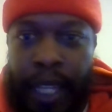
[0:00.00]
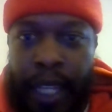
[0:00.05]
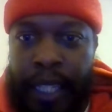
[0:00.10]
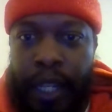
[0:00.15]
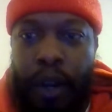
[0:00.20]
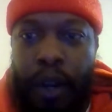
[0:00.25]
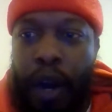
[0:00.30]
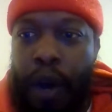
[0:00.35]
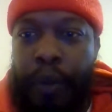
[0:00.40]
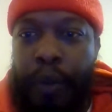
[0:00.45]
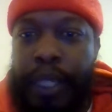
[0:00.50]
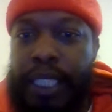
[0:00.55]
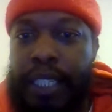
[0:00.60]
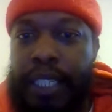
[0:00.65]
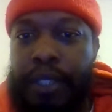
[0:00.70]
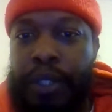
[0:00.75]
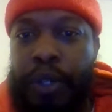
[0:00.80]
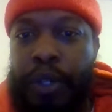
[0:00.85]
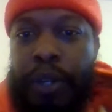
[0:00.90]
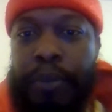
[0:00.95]
they'll always
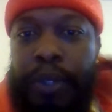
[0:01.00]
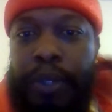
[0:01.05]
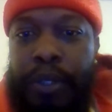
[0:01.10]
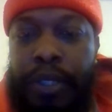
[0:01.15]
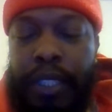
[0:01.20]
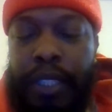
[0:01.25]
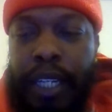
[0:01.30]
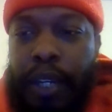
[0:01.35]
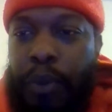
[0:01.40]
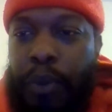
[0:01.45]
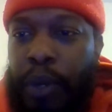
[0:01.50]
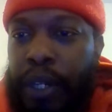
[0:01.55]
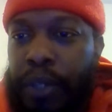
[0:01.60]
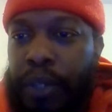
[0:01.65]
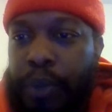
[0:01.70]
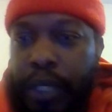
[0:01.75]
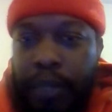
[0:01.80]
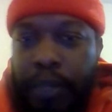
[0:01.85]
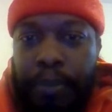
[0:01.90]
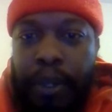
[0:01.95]
tell the criminals that are
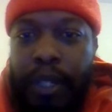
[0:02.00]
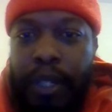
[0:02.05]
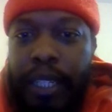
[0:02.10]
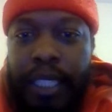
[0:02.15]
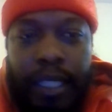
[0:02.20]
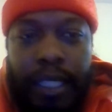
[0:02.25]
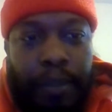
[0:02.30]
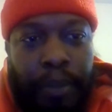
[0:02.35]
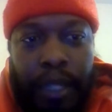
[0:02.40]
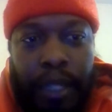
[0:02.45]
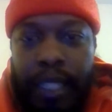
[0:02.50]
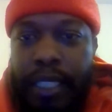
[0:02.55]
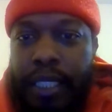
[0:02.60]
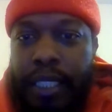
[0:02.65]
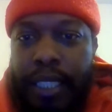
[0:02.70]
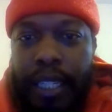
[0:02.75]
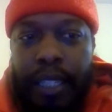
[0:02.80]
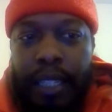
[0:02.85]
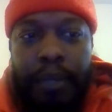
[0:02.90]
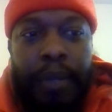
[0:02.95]
working with the police
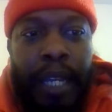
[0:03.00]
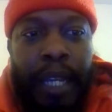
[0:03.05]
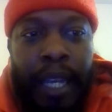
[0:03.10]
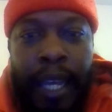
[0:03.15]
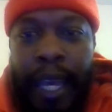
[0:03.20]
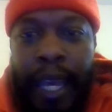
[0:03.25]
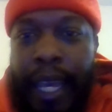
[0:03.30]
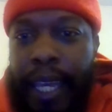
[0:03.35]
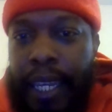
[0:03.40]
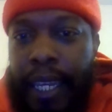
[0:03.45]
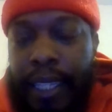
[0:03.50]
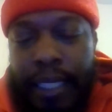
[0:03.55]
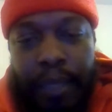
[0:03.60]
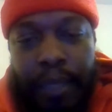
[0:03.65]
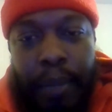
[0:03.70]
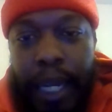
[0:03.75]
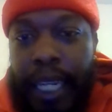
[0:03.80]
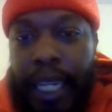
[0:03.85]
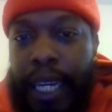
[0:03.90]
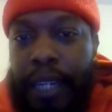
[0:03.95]
will tell them, "Hey,
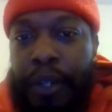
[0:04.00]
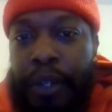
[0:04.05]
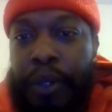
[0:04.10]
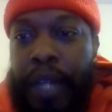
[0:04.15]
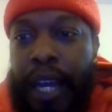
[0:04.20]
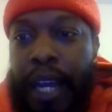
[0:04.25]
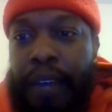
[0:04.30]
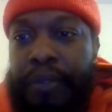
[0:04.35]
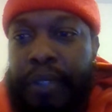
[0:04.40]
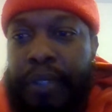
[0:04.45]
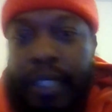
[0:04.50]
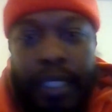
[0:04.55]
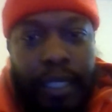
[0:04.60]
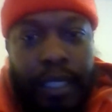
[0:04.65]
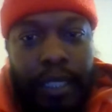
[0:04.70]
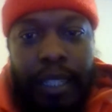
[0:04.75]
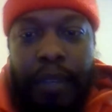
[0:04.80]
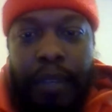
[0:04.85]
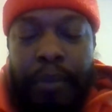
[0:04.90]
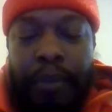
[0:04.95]
somebody got to go down for
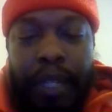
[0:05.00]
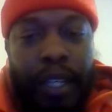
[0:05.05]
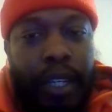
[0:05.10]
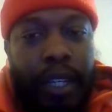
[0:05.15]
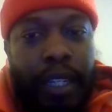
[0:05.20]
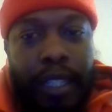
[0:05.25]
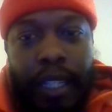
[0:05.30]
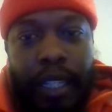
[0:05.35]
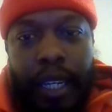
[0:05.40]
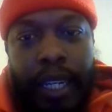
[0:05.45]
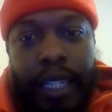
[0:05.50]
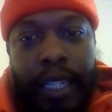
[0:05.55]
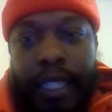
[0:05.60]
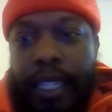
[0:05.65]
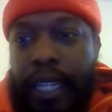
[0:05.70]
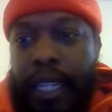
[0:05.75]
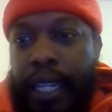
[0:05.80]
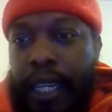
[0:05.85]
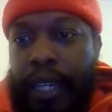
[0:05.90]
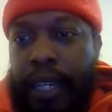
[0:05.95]
this. Give me your
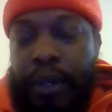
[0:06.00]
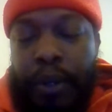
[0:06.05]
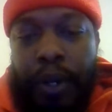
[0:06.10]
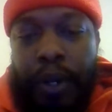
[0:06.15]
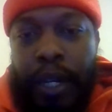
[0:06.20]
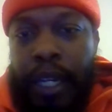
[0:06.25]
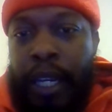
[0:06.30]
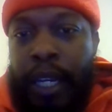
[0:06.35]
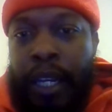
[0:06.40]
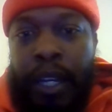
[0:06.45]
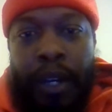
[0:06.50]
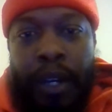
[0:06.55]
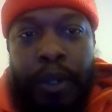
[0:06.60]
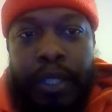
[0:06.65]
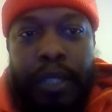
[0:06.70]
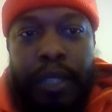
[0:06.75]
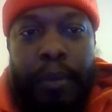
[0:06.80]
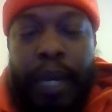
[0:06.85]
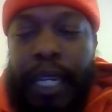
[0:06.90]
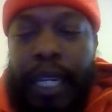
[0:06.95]
underling or
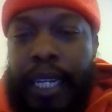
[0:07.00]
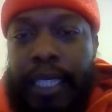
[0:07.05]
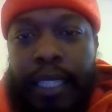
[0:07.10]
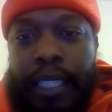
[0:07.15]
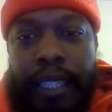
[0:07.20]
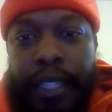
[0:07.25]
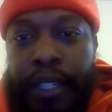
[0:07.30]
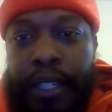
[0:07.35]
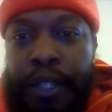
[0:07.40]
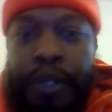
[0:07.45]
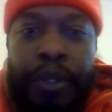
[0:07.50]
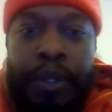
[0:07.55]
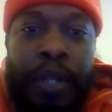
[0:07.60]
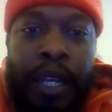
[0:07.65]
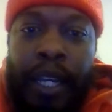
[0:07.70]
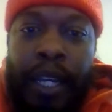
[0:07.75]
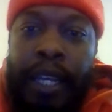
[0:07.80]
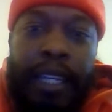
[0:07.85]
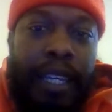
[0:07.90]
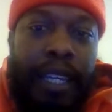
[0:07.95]
somebody that's under you.
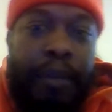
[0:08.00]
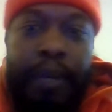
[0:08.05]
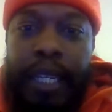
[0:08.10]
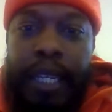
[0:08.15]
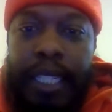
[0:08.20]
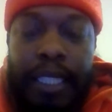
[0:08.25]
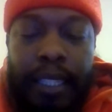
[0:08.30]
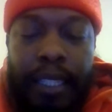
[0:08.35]
Give me